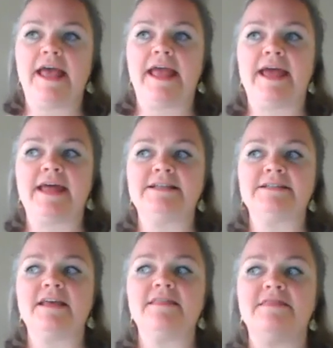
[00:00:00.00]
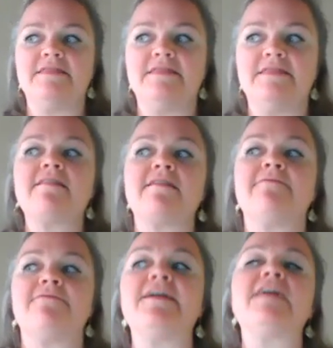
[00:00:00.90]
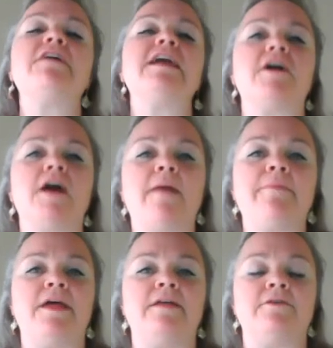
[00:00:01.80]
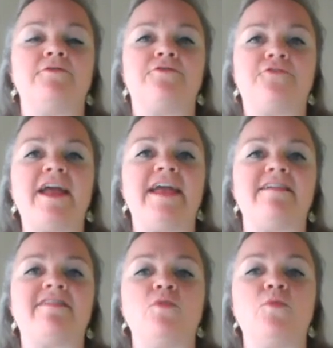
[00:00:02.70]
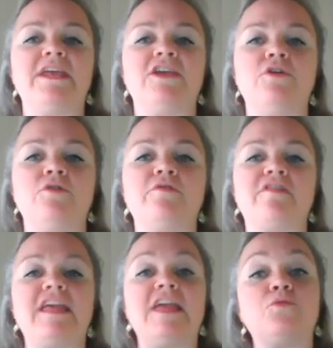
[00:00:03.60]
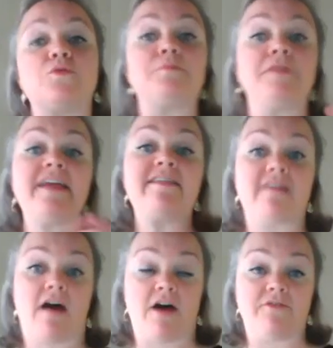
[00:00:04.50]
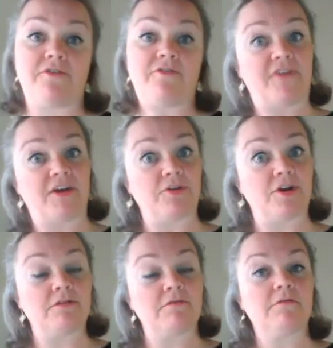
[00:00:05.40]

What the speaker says: And this is a very common phrase that we use in replace of failure,